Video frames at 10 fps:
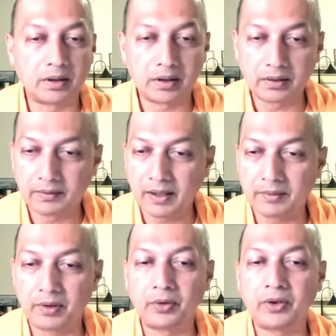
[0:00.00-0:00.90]

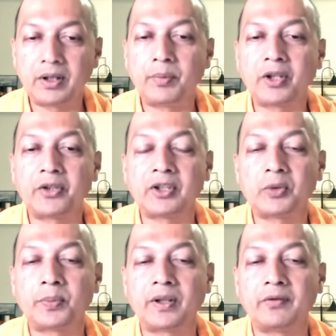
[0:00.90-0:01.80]
You see, because it
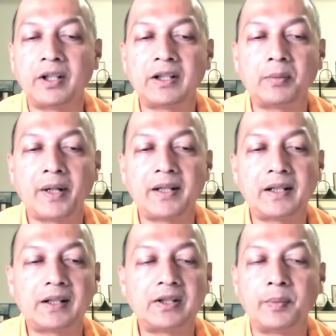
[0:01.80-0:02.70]
is pervaded by
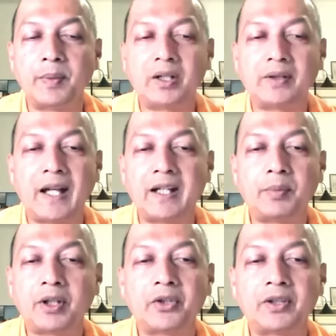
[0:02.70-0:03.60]
that ultimate reality,
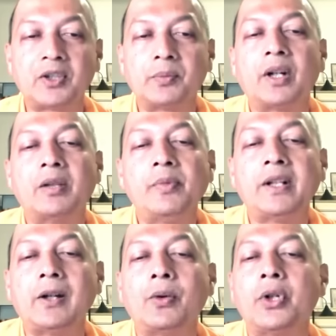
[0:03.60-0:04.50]
because it's
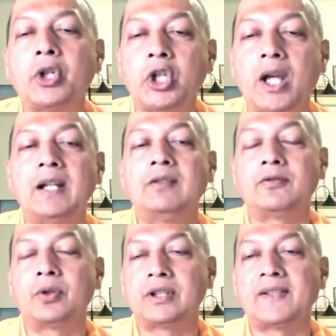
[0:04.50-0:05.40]
Brahman alone shining
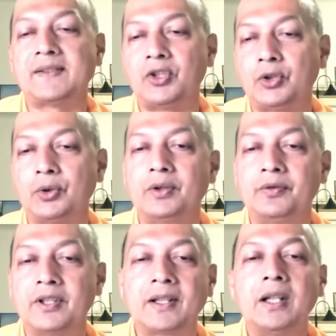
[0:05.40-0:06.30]
forth as this
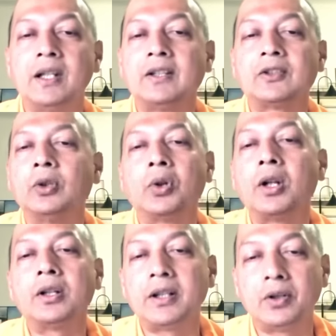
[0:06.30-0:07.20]
universe. It's no
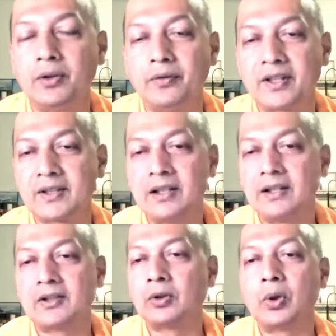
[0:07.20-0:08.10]
longer universe.
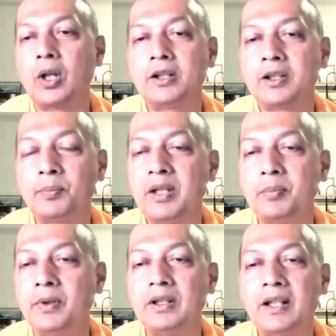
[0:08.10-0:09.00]
It's no longer
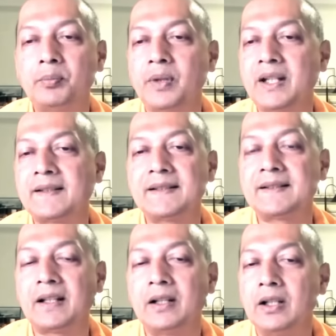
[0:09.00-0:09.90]
people and
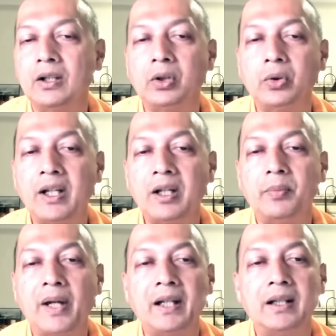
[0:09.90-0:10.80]
places and good and
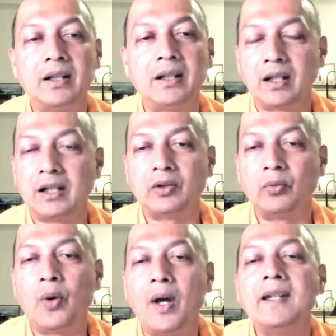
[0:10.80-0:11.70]
bad. It's
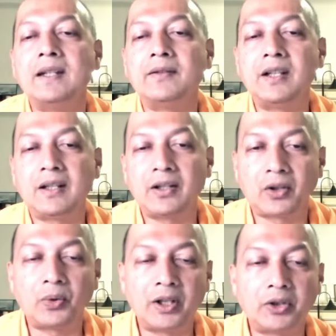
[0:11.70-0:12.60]
one divinity
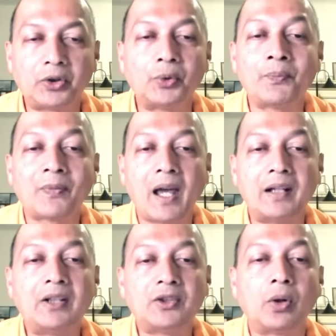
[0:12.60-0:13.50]
through and through.
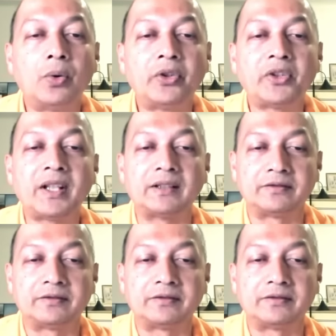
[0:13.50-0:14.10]
And it's your own self.